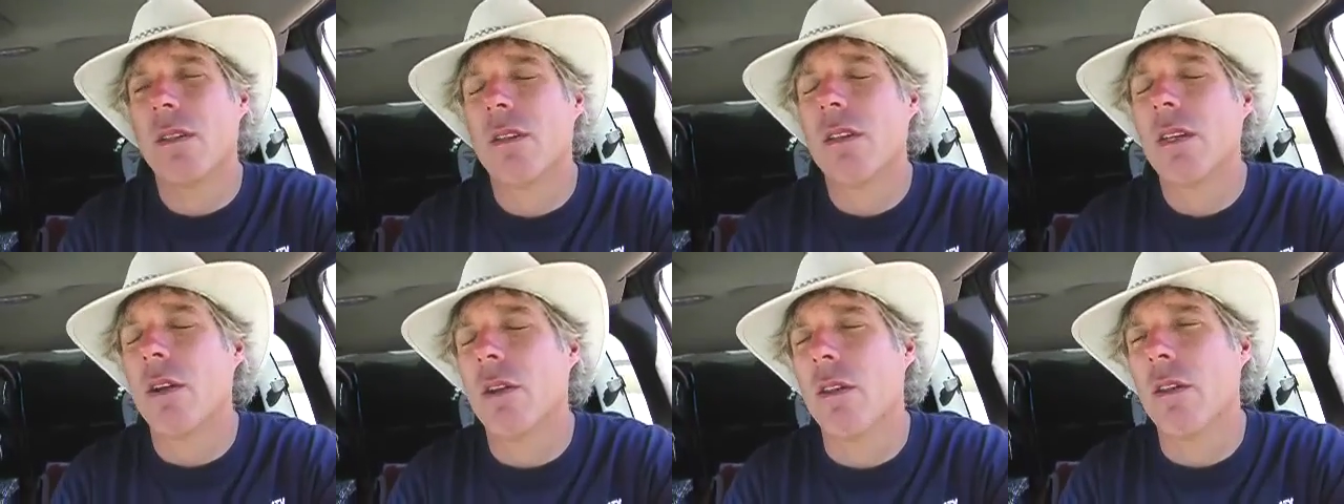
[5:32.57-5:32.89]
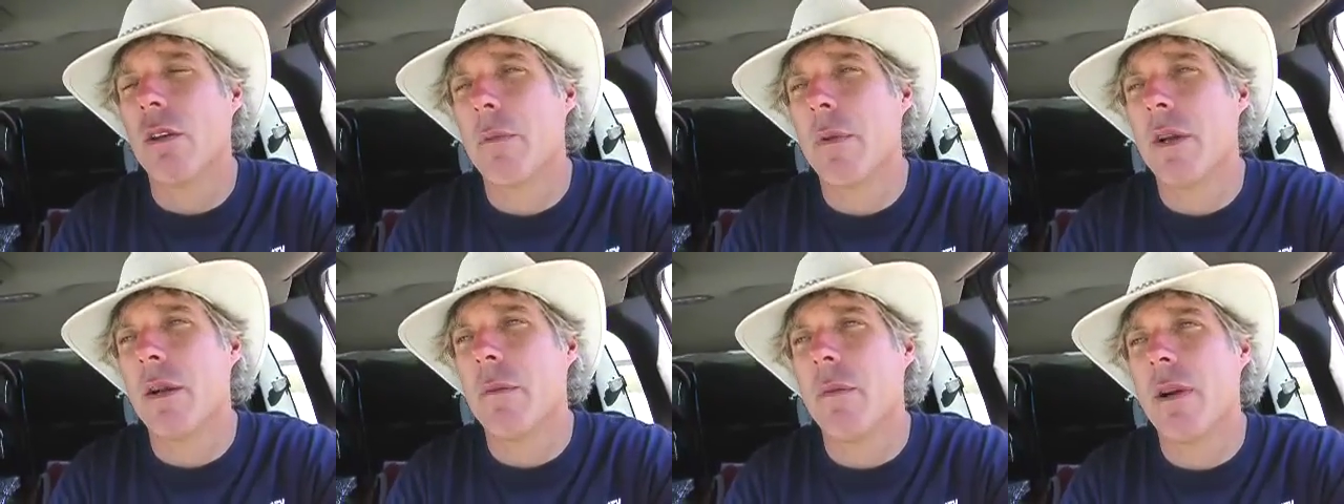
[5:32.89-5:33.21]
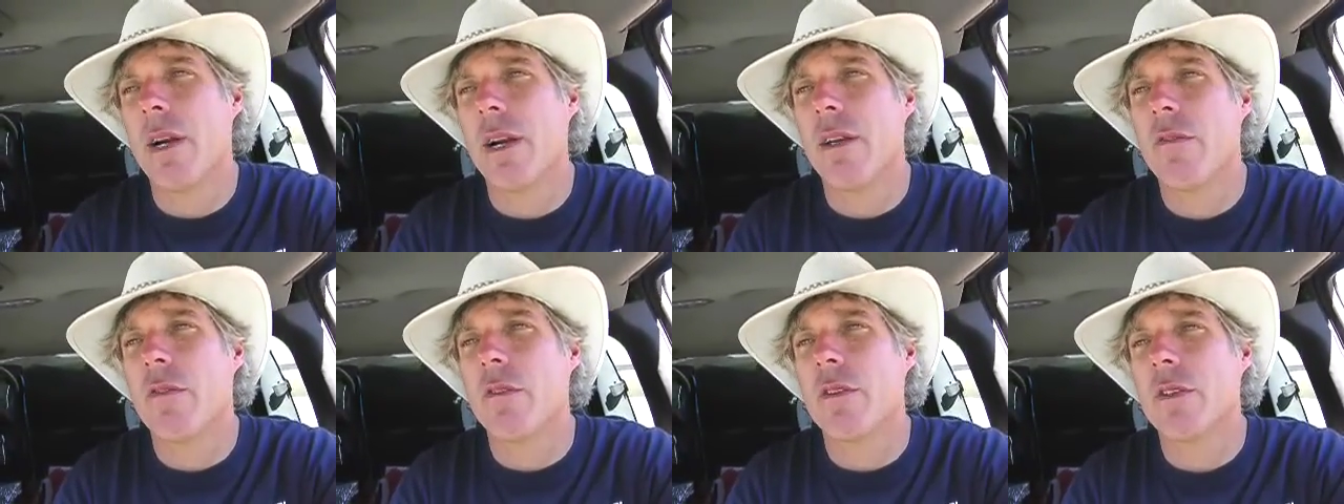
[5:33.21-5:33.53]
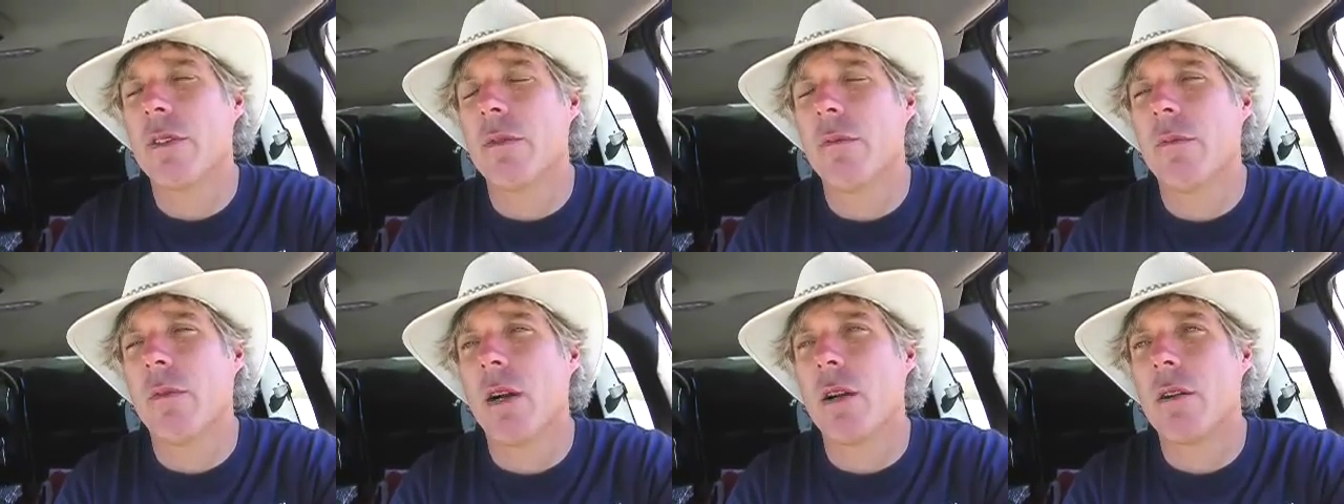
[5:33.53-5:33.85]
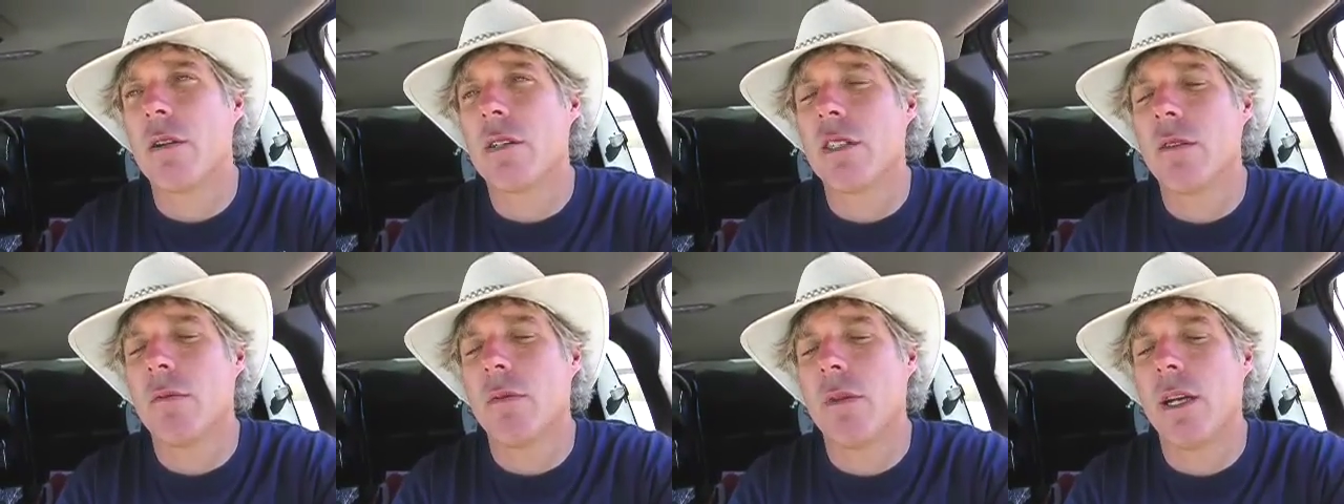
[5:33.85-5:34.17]
you know, a little bit of money for some
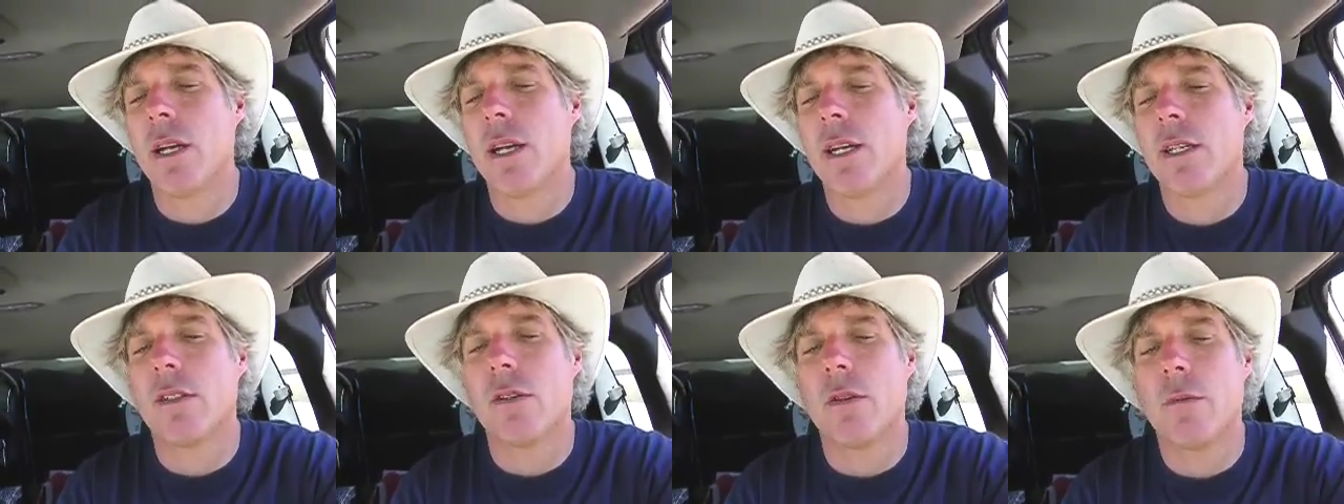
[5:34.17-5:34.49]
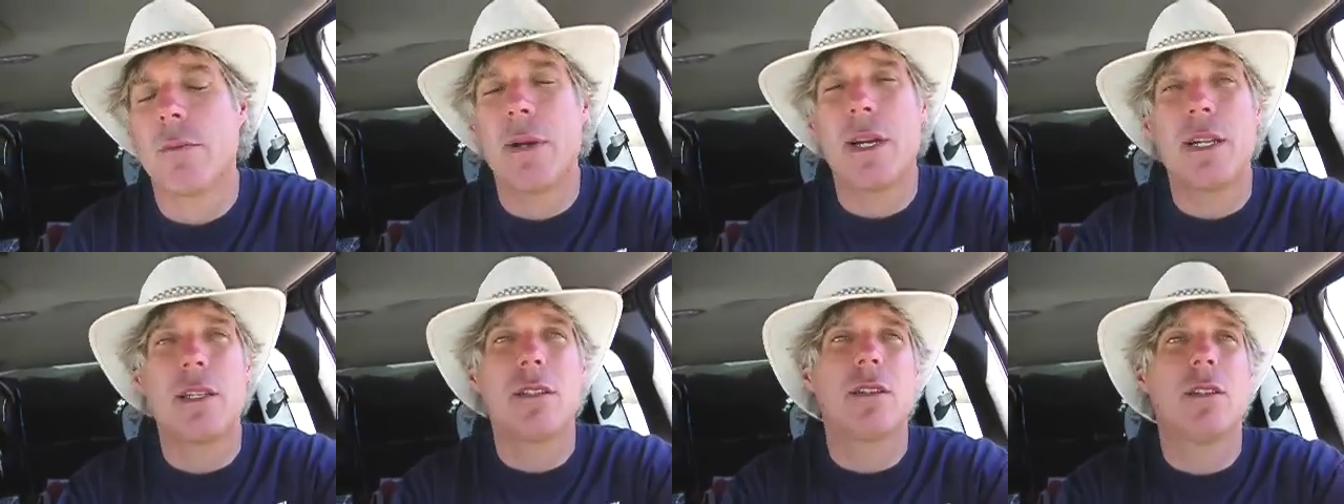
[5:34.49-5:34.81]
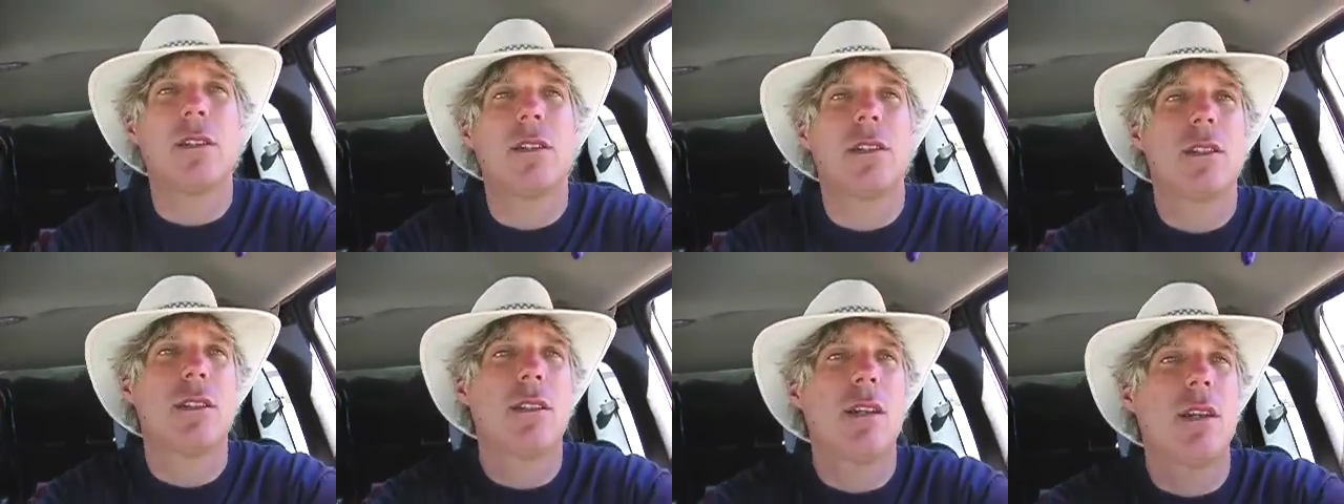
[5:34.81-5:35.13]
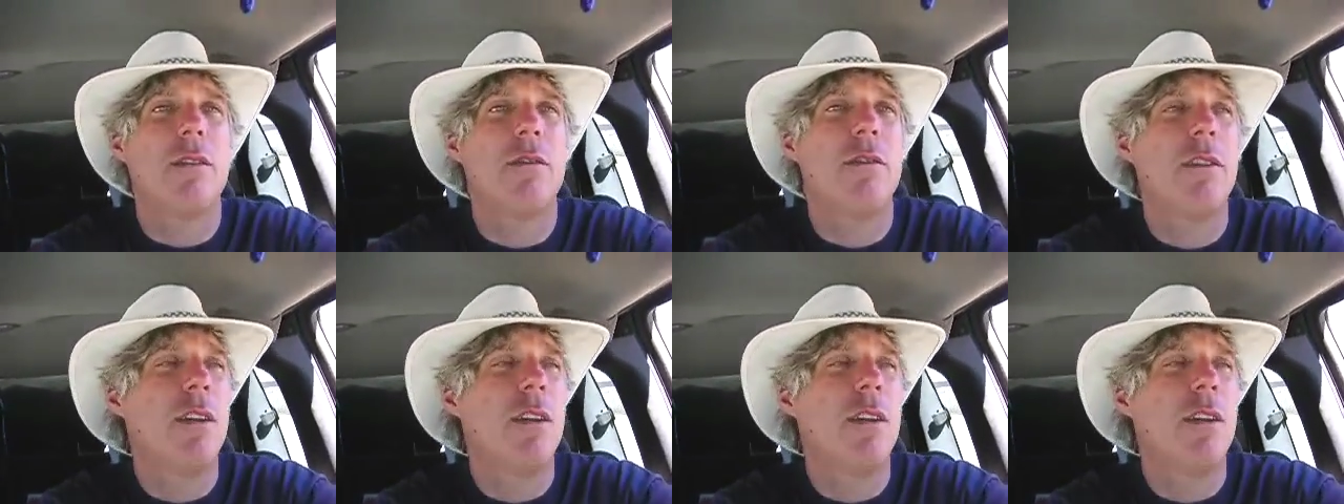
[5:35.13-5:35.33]
art supplies or a pencil and stuff.